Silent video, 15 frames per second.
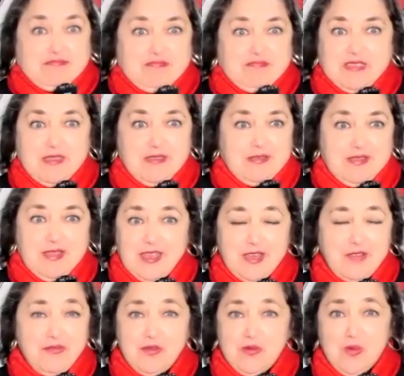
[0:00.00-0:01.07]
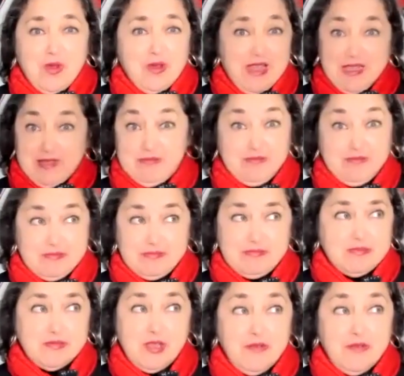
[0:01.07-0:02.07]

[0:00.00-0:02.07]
did any footwork, like no